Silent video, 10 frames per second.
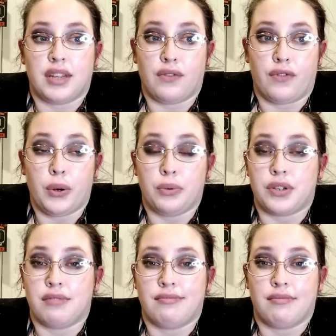then
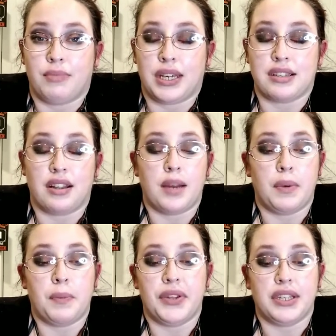vote because a lot
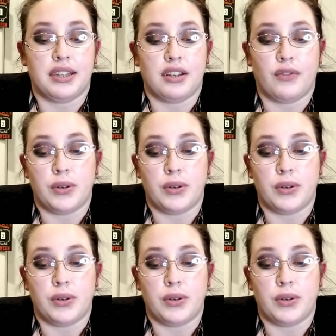of people think that their